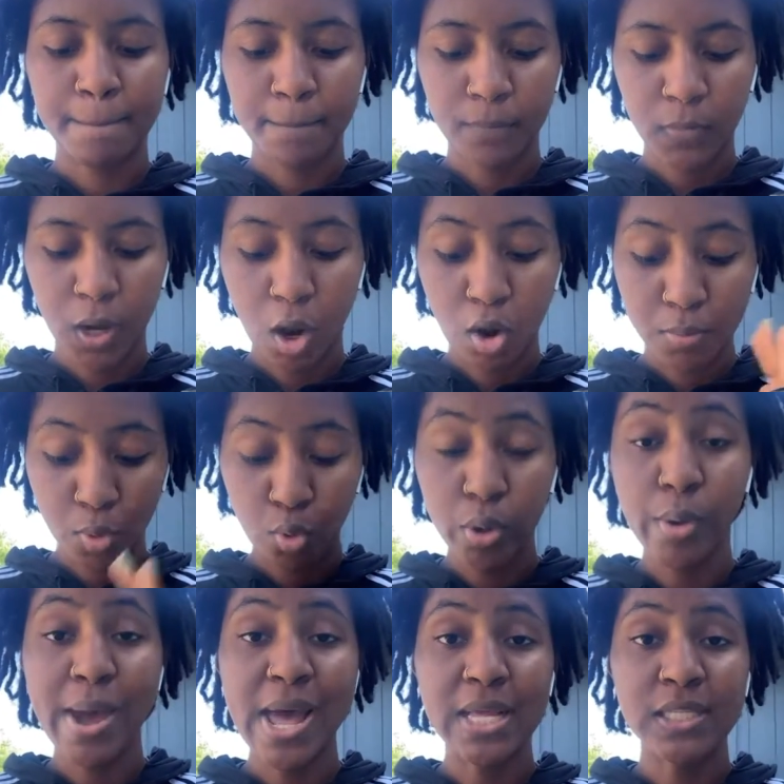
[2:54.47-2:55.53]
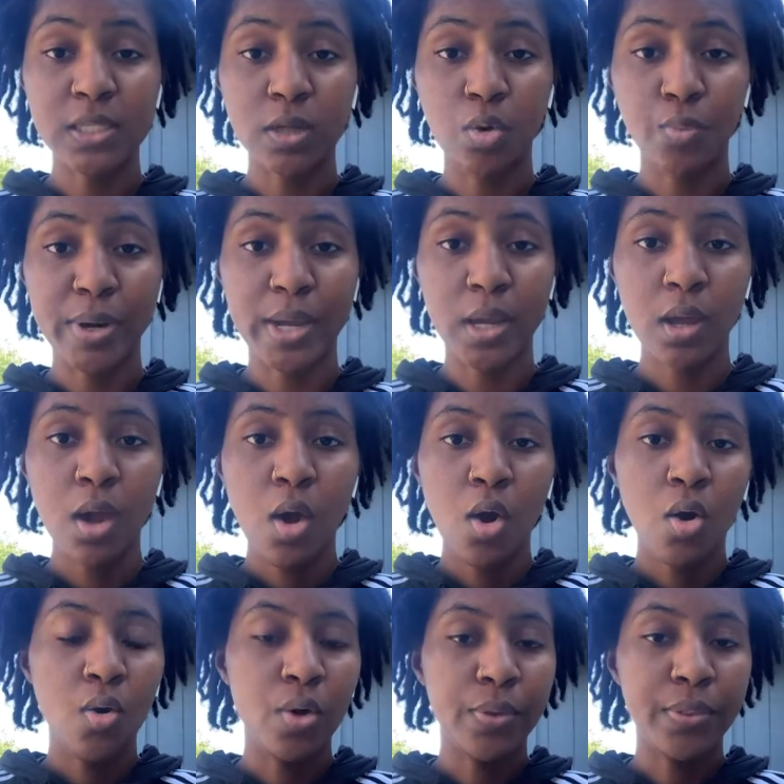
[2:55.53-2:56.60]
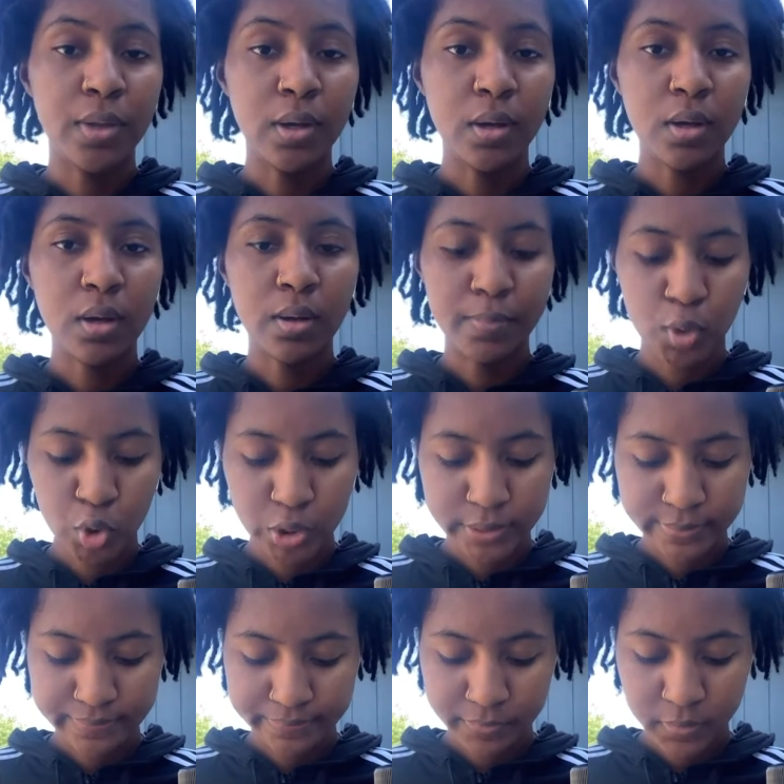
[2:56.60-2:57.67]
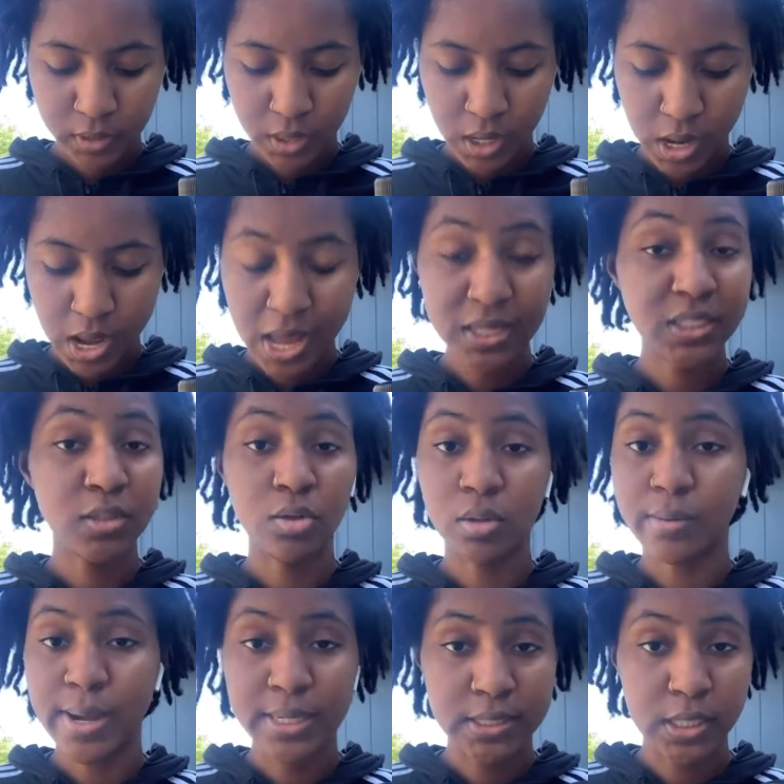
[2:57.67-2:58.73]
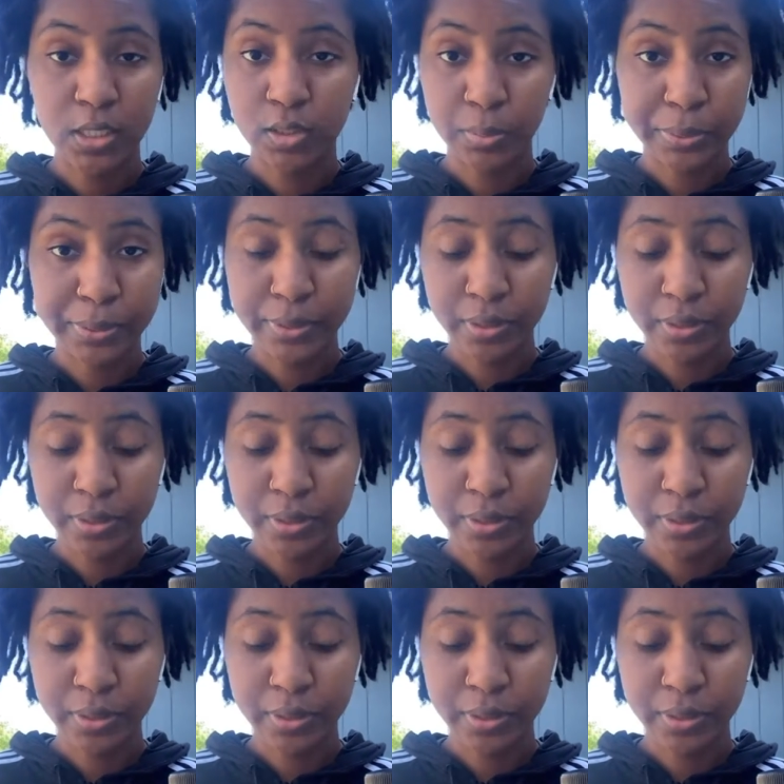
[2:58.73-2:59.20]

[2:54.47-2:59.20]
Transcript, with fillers: almond oil has a rate on the I still don't know how to say this word,